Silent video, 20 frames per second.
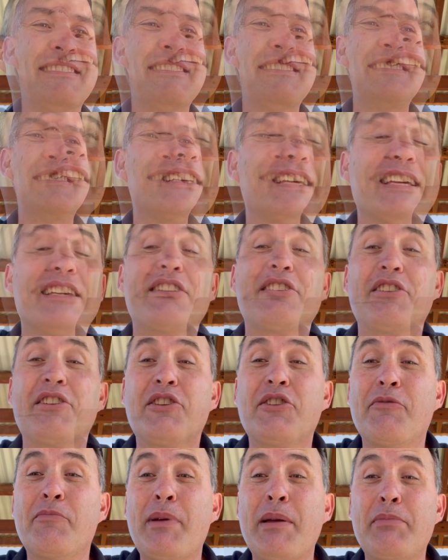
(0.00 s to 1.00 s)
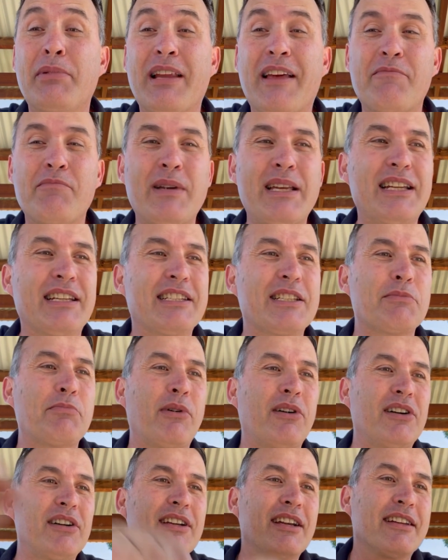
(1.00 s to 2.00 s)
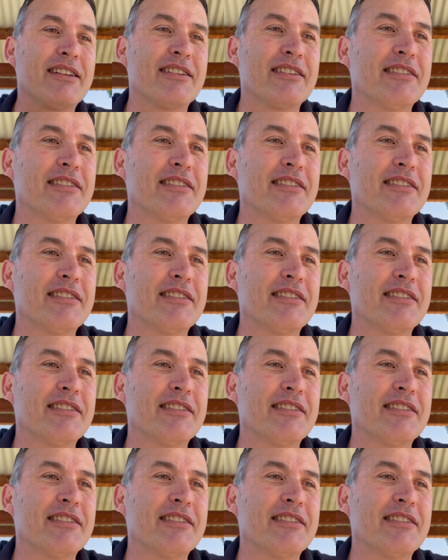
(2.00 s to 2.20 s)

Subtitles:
yes, you people have been inspired.